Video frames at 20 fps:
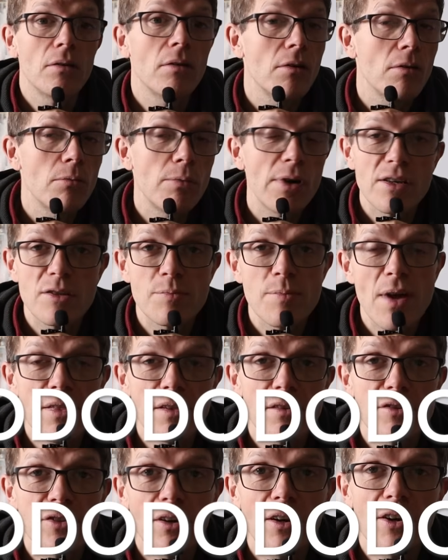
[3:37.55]
or which
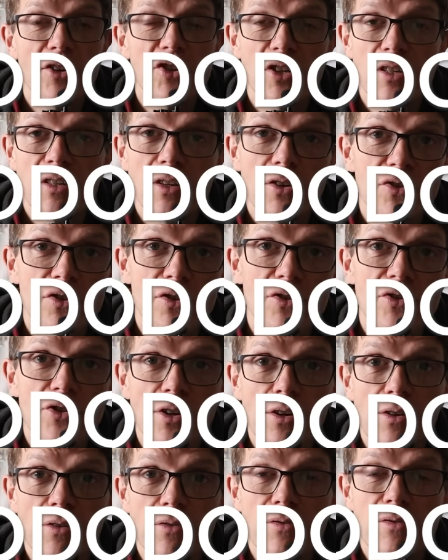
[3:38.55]
methodology you should
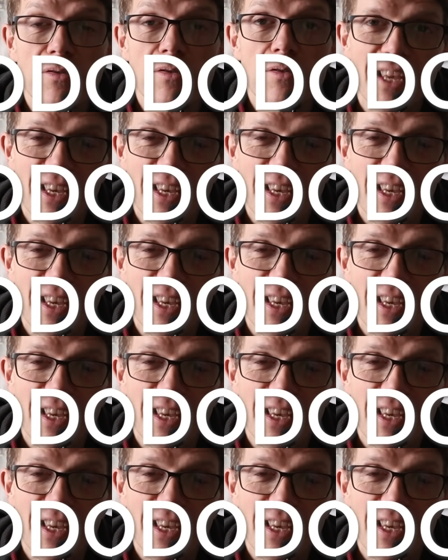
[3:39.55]
use,